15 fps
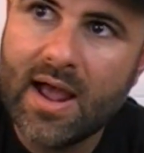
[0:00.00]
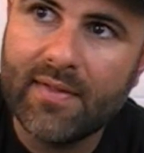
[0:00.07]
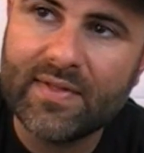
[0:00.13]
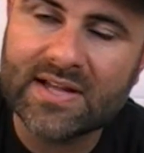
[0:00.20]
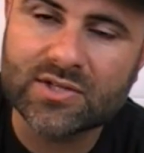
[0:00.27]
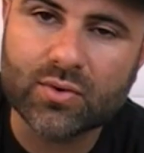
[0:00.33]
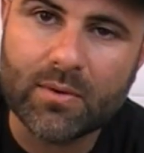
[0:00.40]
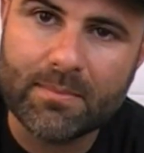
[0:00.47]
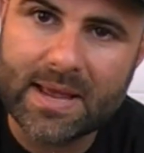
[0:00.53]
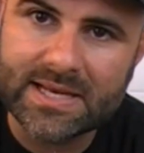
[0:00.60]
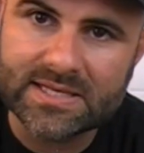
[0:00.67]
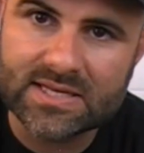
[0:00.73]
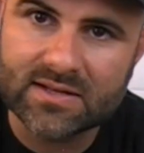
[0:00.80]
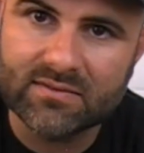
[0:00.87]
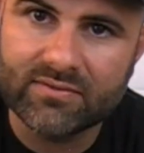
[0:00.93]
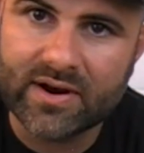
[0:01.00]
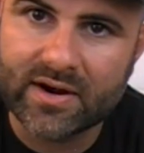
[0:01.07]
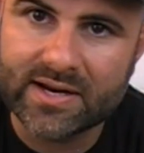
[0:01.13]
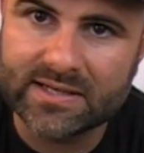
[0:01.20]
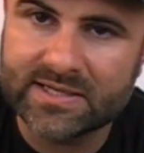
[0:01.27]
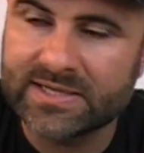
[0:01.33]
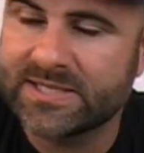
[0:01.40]
That's what makes it
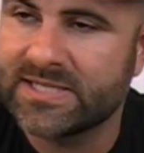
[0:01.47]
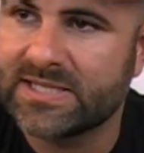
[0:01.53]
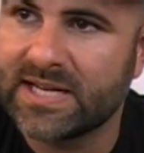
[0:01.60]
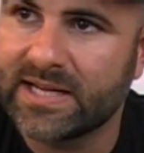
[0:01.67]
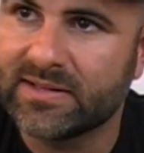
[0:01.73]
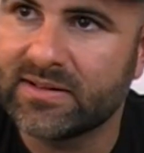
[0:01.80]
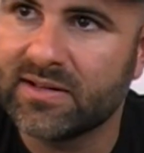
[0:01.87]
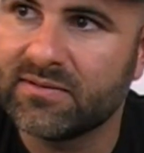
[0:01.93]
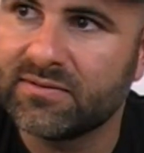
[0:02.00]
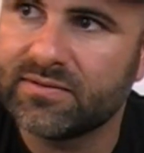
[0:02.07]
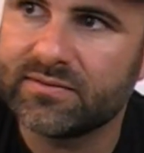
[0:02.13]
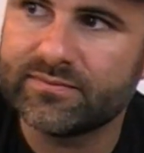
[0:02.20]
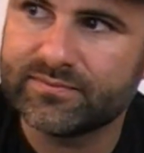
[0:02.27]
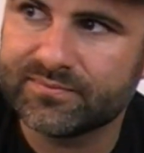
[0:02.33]
very distinctive.